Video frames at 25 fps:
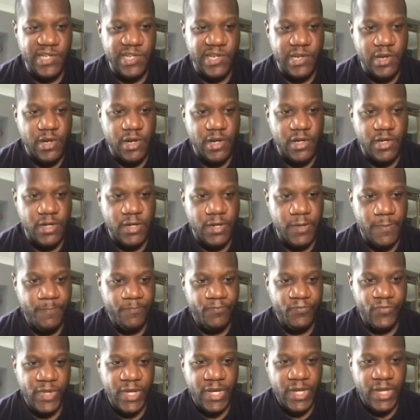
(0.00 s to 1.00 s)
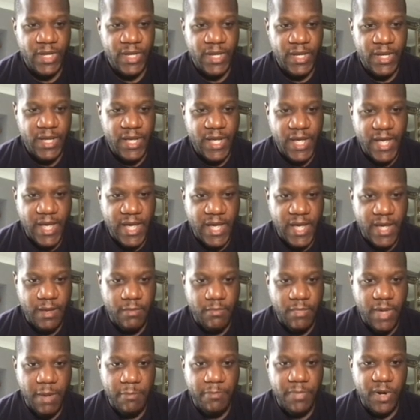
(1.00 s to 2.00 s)
long.
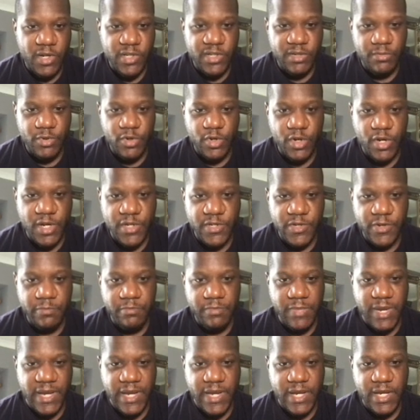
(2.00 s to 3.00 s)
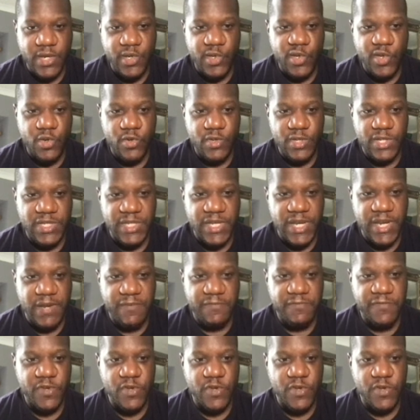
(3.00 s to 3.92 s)
Um, possible 100 million users in a few